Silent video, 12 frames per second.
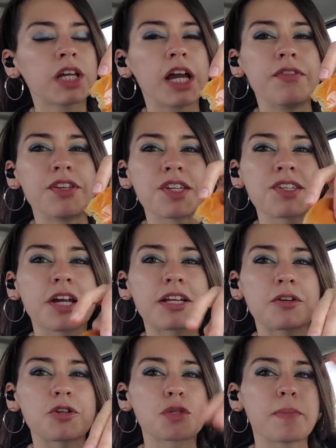if this is
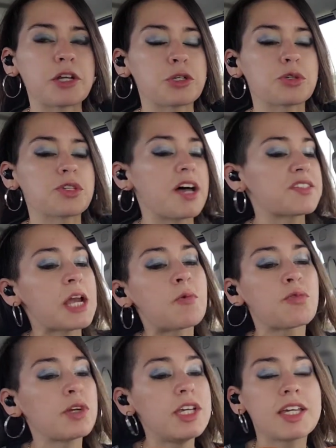like their special sauce. I
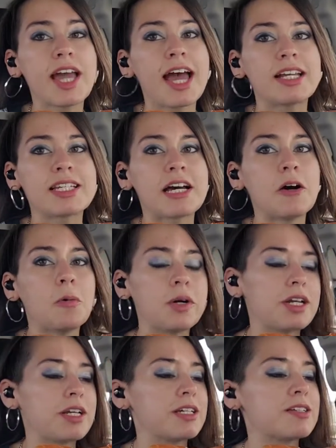really can't tell
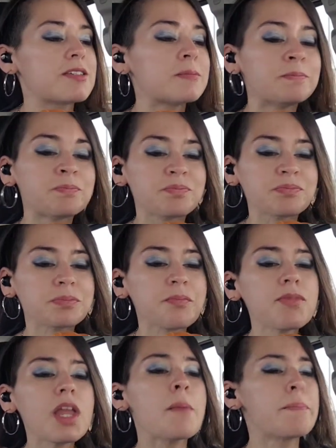what it is,
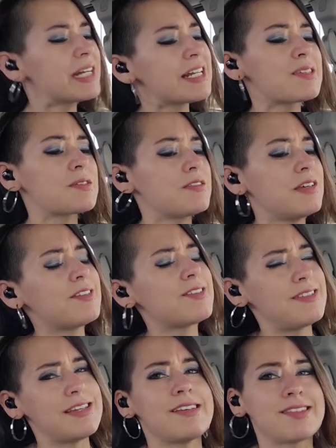but it's
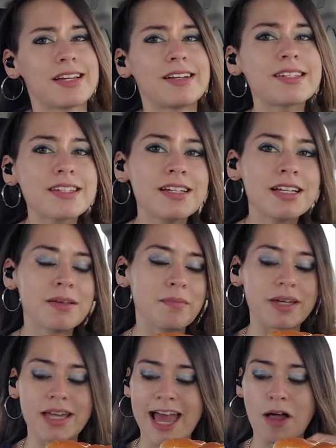decent,
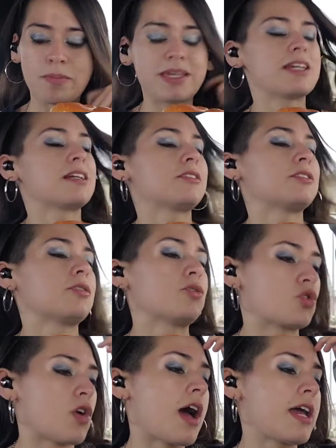but albeit a little
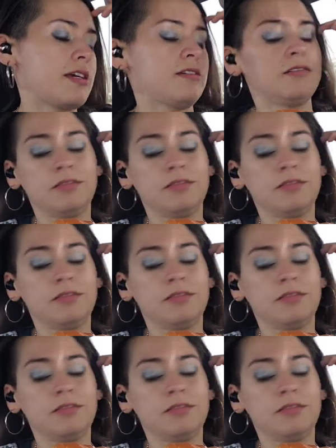dry.